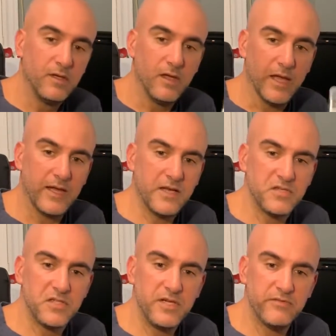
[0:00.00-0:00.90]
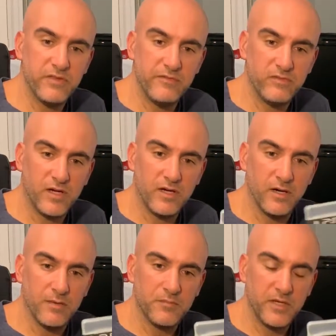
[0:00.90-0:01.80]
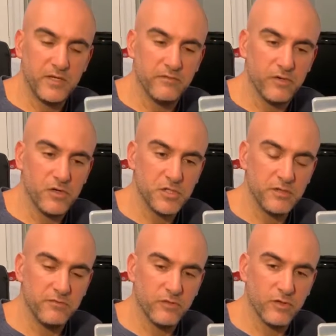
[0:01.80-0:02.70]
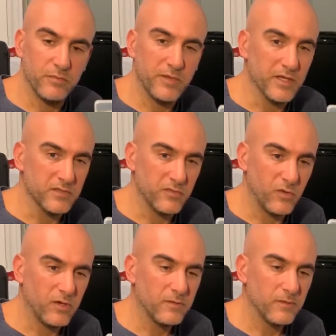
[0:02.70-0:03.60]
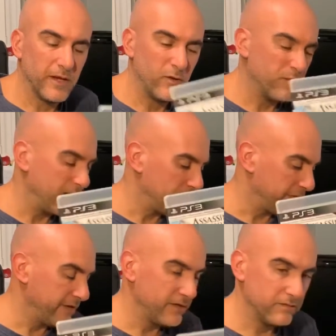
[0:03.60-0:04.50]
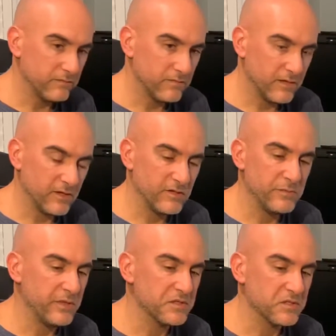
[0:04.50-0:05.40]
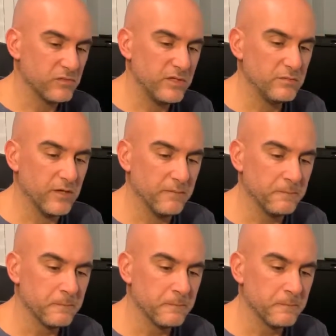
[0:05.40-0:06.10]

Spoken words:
I got to see if they've done an updated version for the PS4. I don't mind playing it on the PS3, but